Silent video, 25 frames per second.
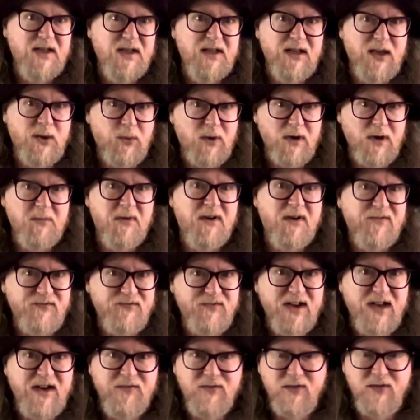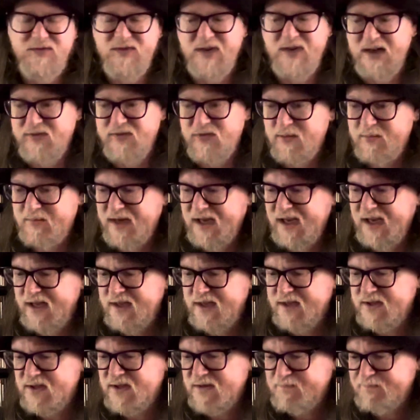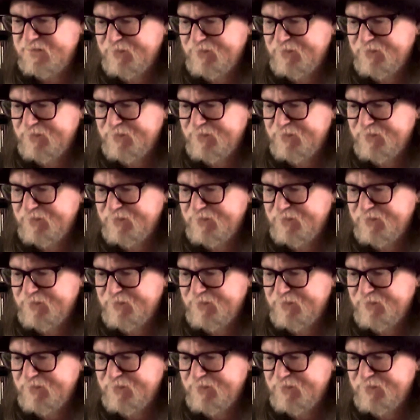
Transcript: They're one of my favourite, favourite bands.